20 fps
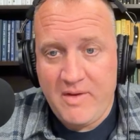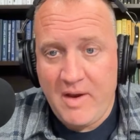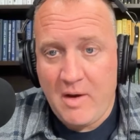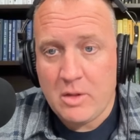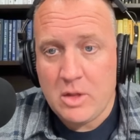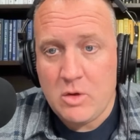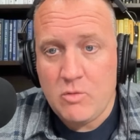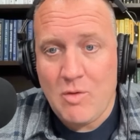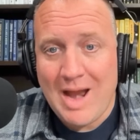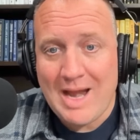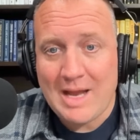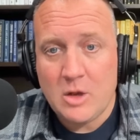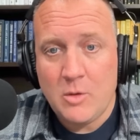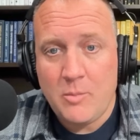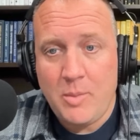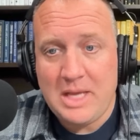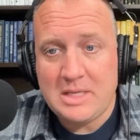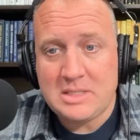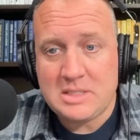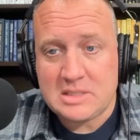fairly regular
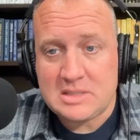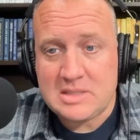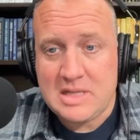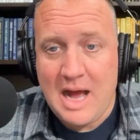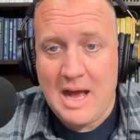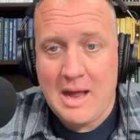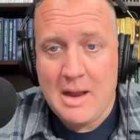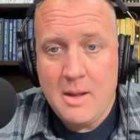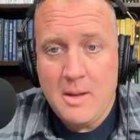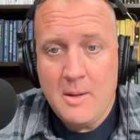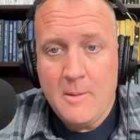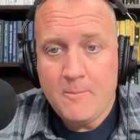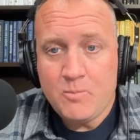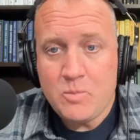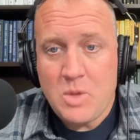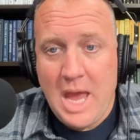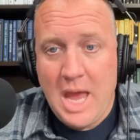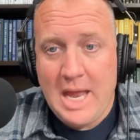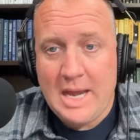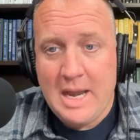basis.
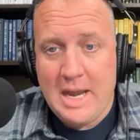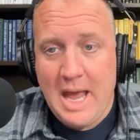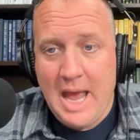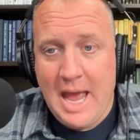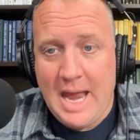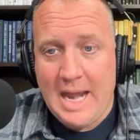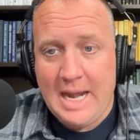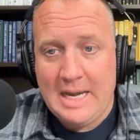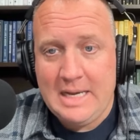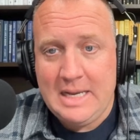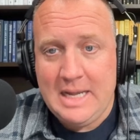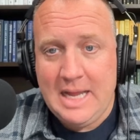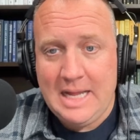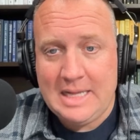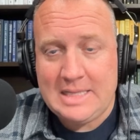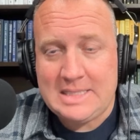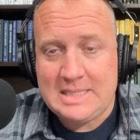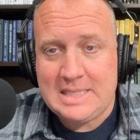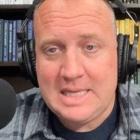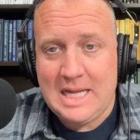And
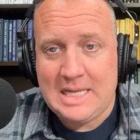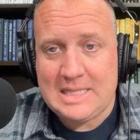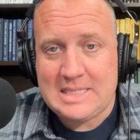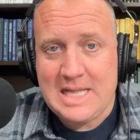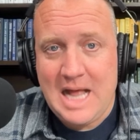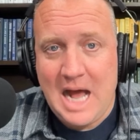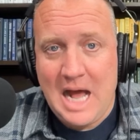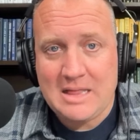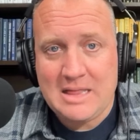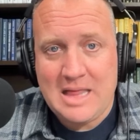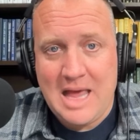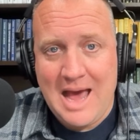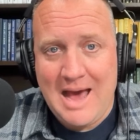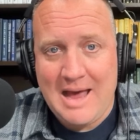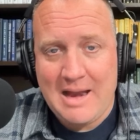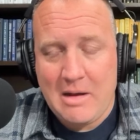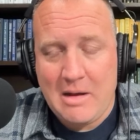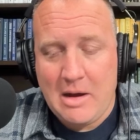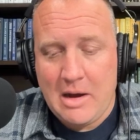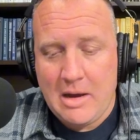it's not
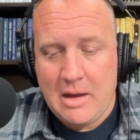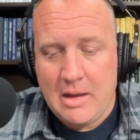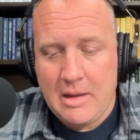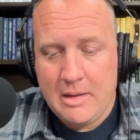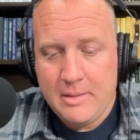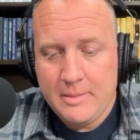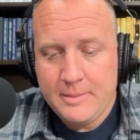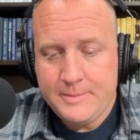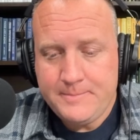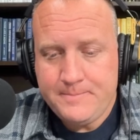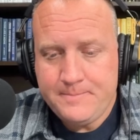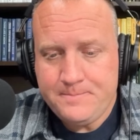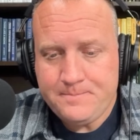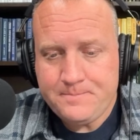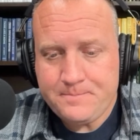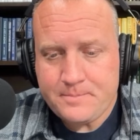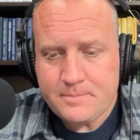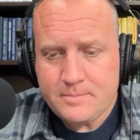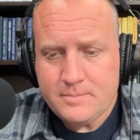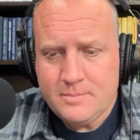that
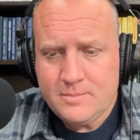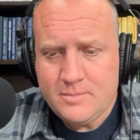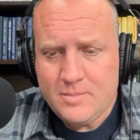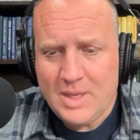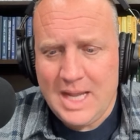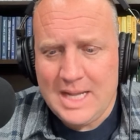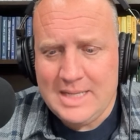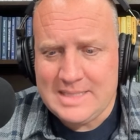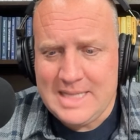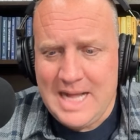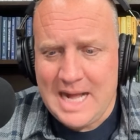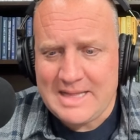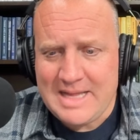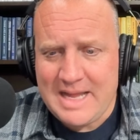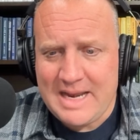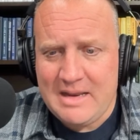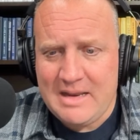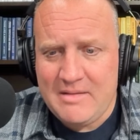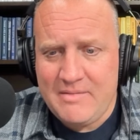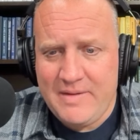
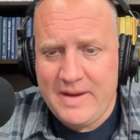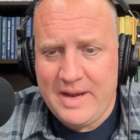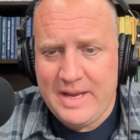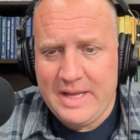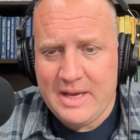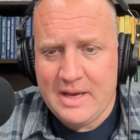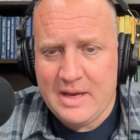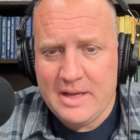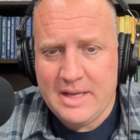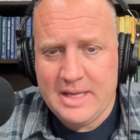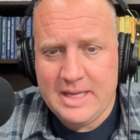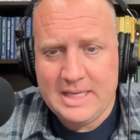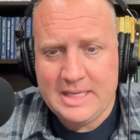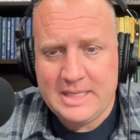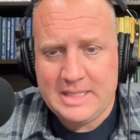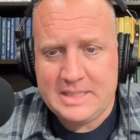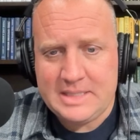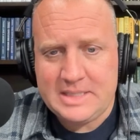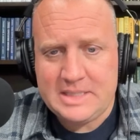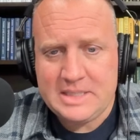Nvidia
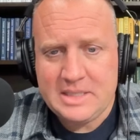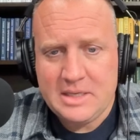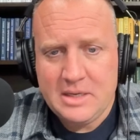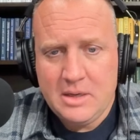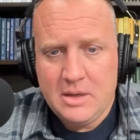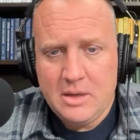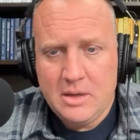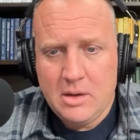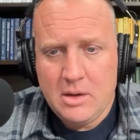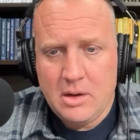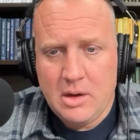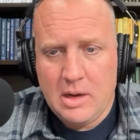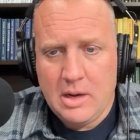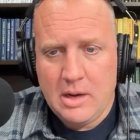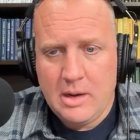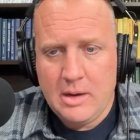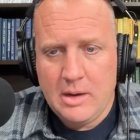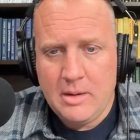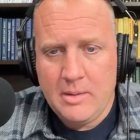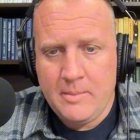is
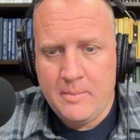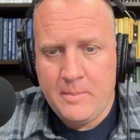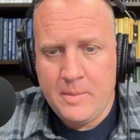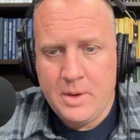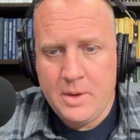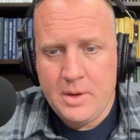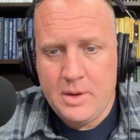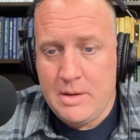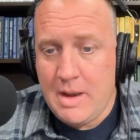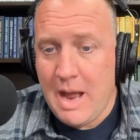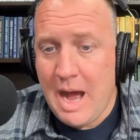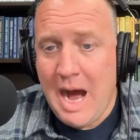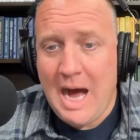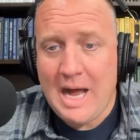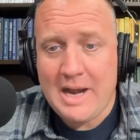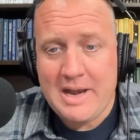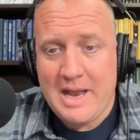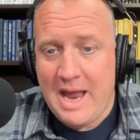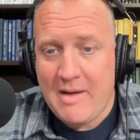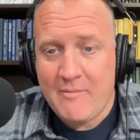
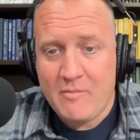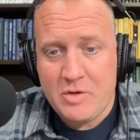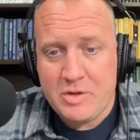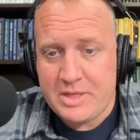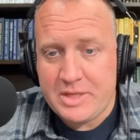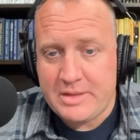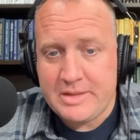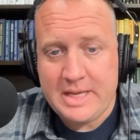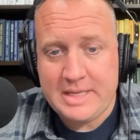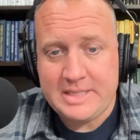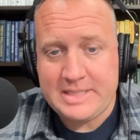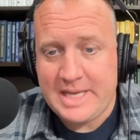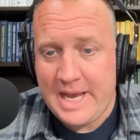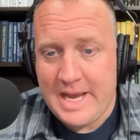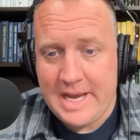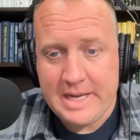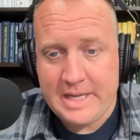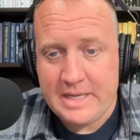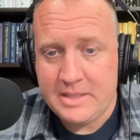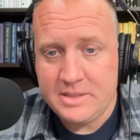not everything they
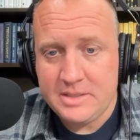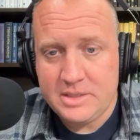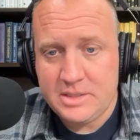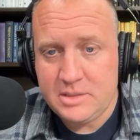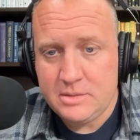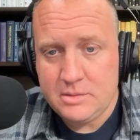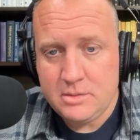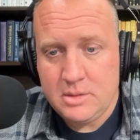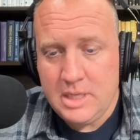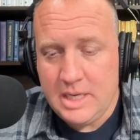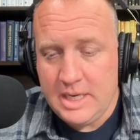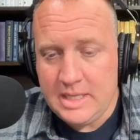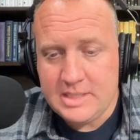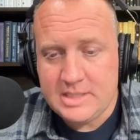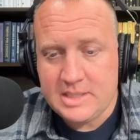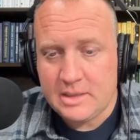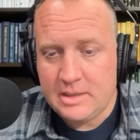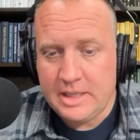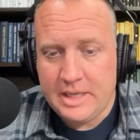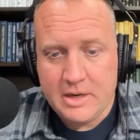say it is. It is
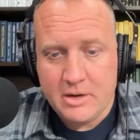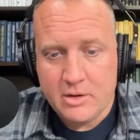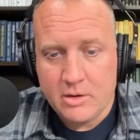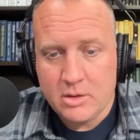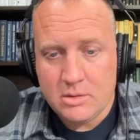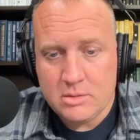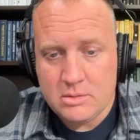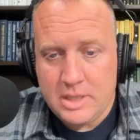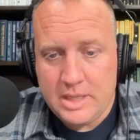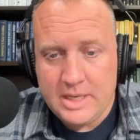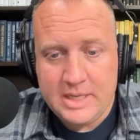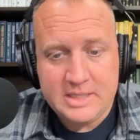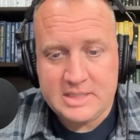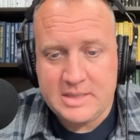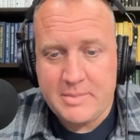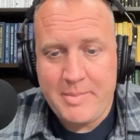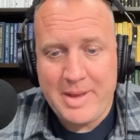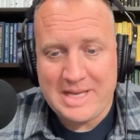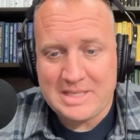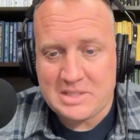the leader. It is
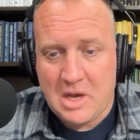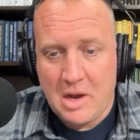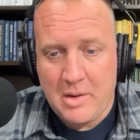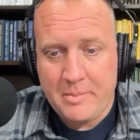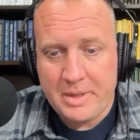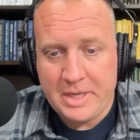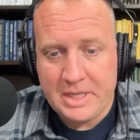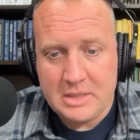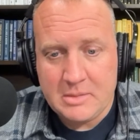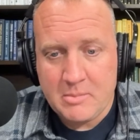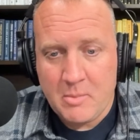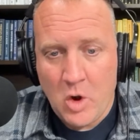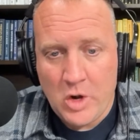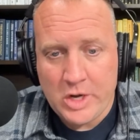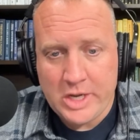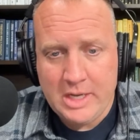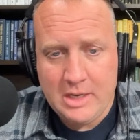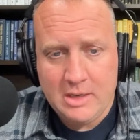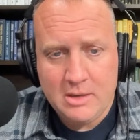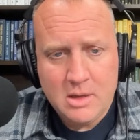the best company in the
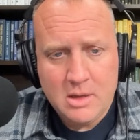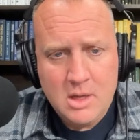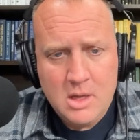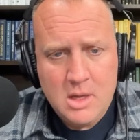market.